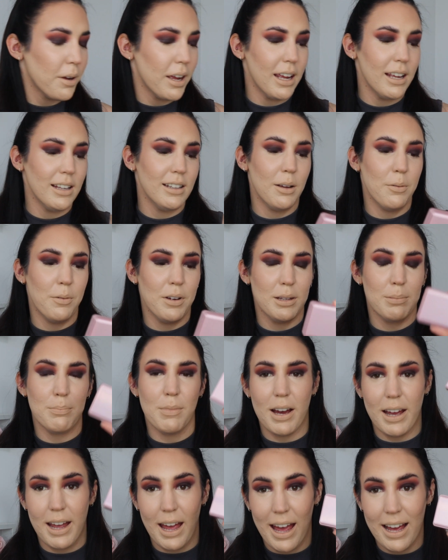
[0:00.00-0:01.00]
in with
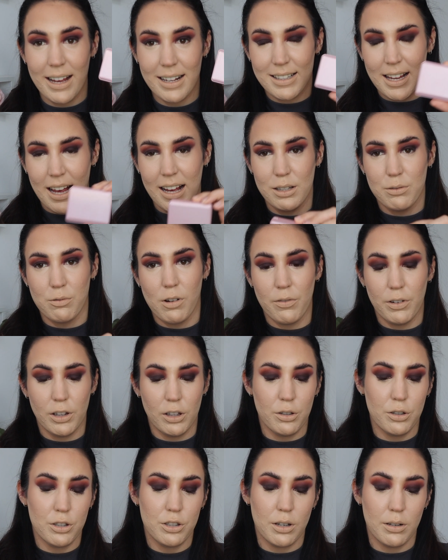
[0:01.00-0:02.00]
my XX
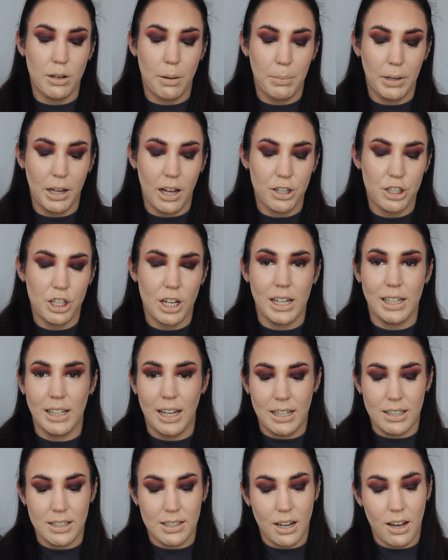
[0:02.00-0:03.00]
Revolution blush in
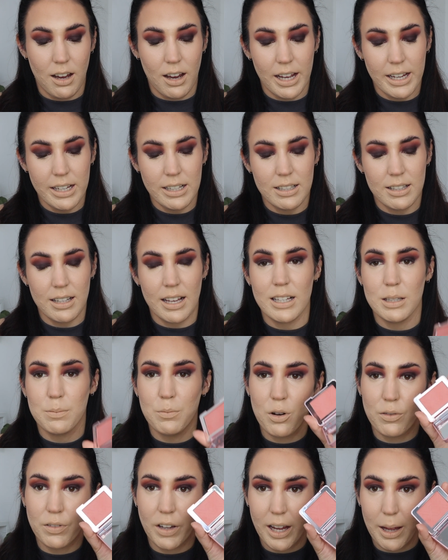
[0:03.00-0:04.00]
Entice. It's
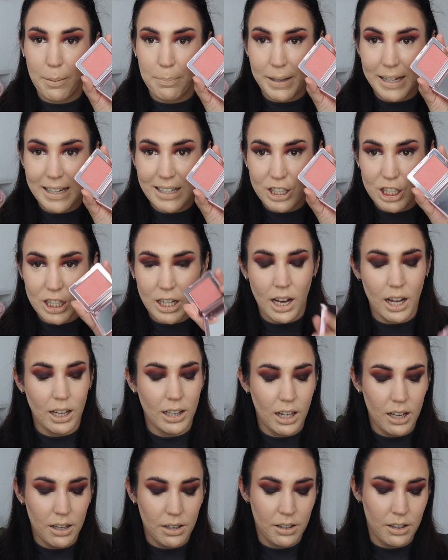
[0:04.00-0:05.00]
more of like a peachy
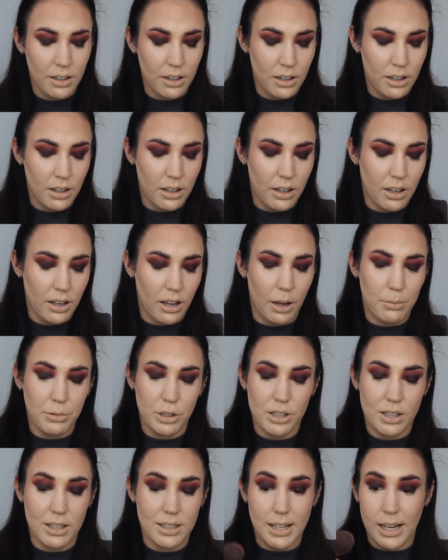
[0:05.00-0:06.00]
colour. I'm
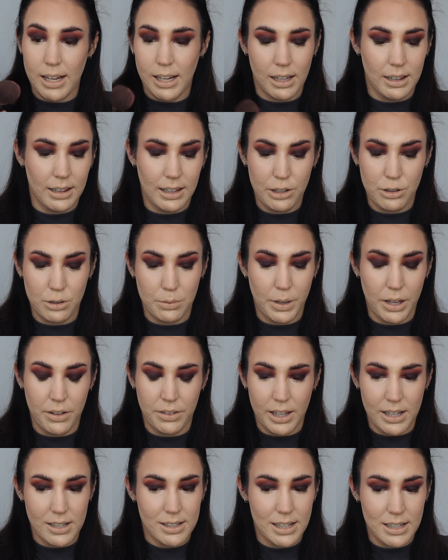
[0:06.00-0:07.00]
just going to take a little bit of
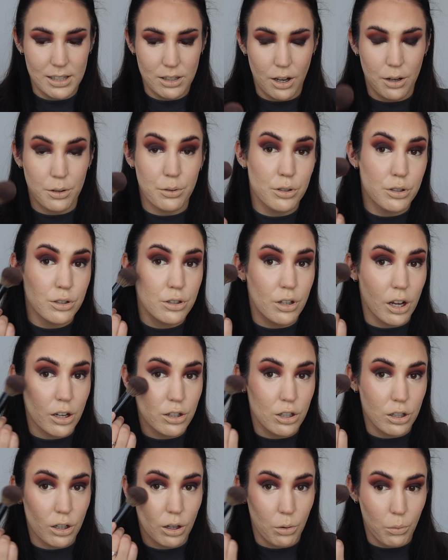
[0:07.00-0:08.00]
this. This goes
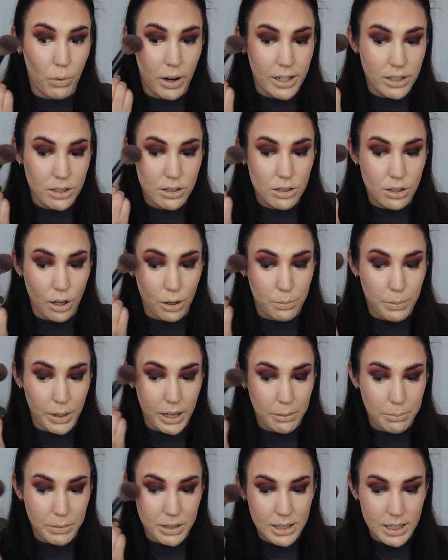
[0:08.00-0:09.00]
such a long way. It's so
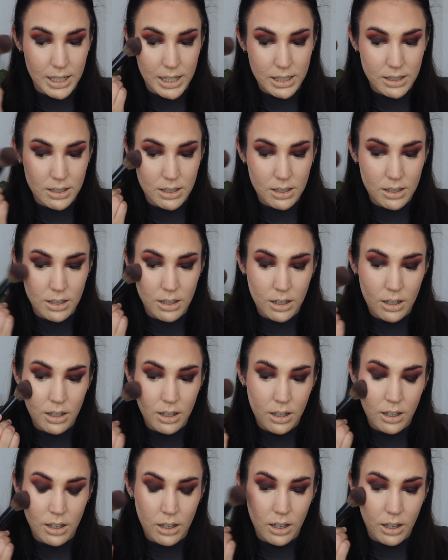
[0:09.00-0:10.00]
pigmented.
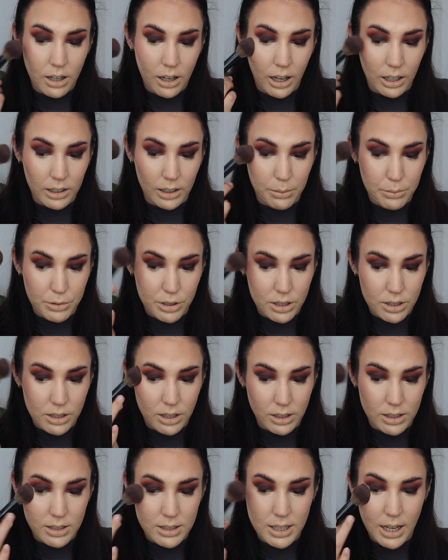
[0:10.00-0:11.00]
And I'm just
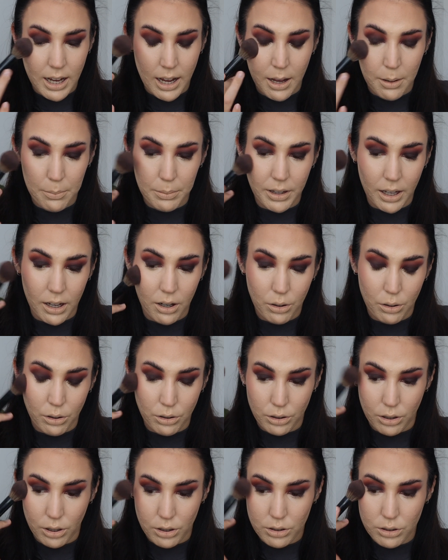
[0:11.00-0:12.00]
going to tap that
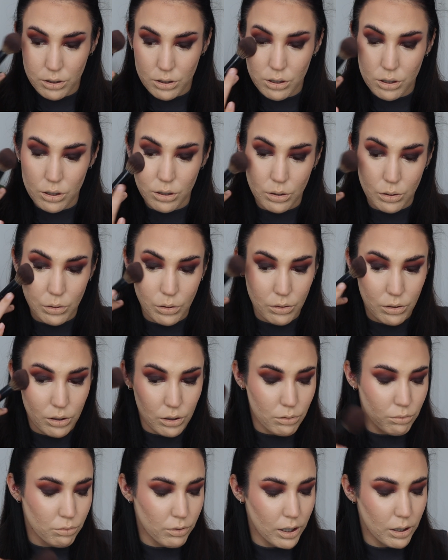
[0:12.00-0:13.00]
on to
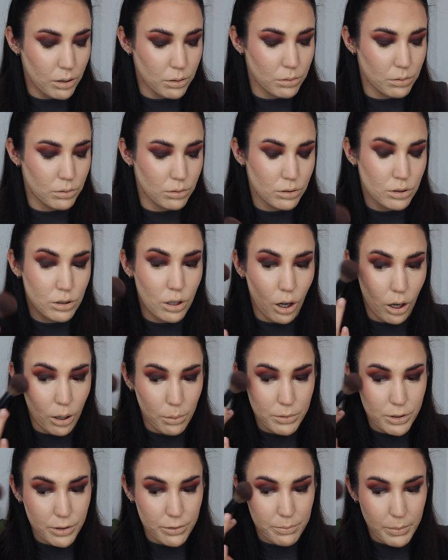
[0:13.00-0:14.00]
the real
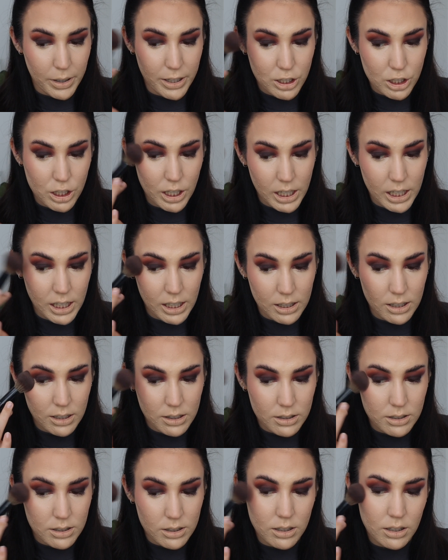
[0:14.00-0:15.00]
tops of my
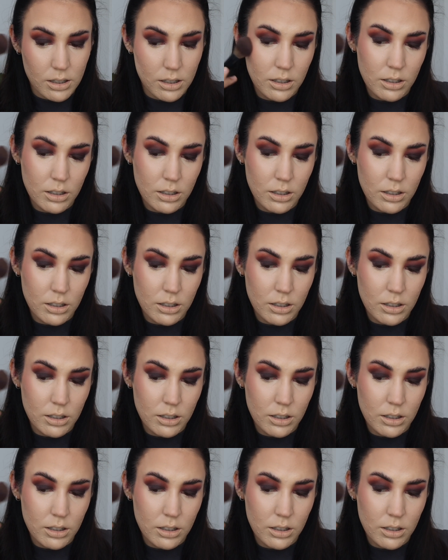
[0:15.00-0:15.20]
cheeks,